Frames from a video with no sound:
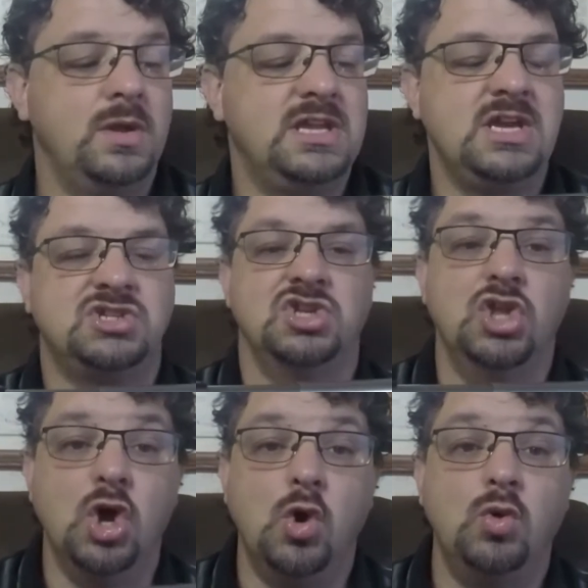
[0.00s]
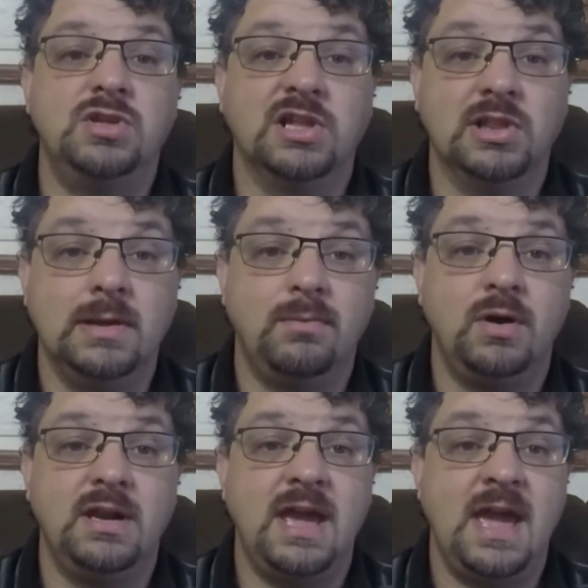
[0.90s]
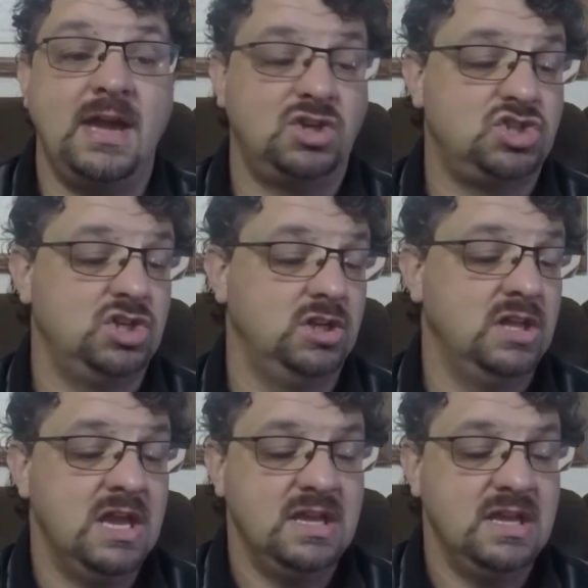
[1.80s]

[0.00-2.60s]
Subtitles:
It takes no deliberate action